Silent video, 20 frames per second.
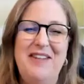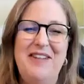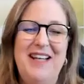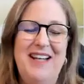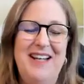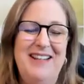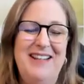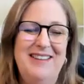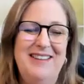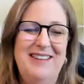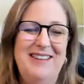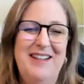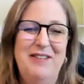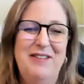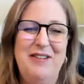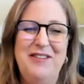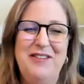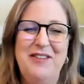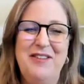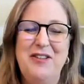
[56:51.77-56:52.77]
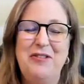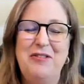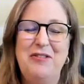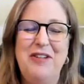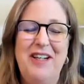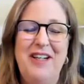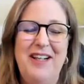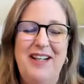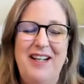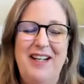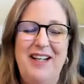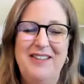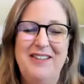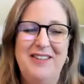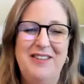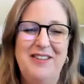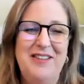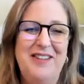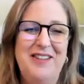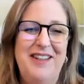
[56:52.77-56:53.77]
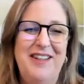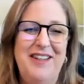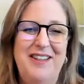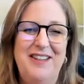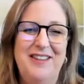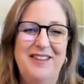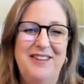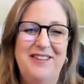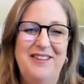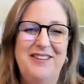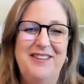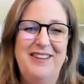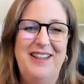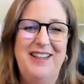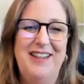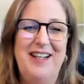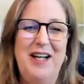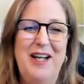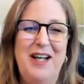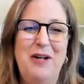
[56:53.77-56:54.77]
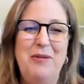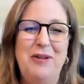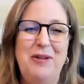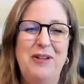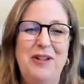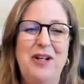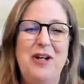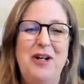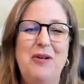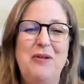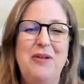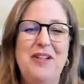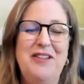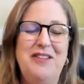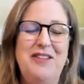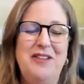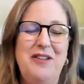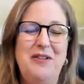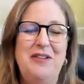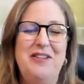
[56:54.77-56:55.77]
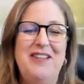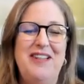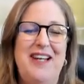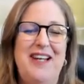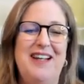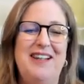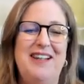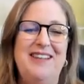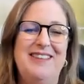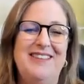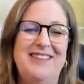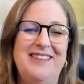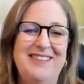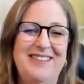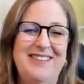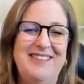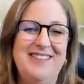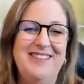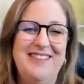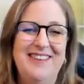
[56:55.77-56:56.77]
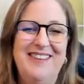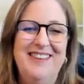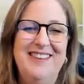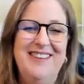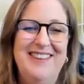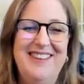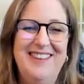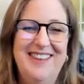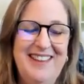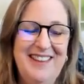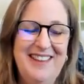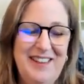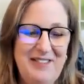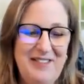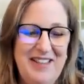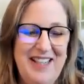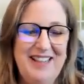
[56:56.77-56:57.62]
that. That was a great answer. Thank you. And I will always use that. I love that.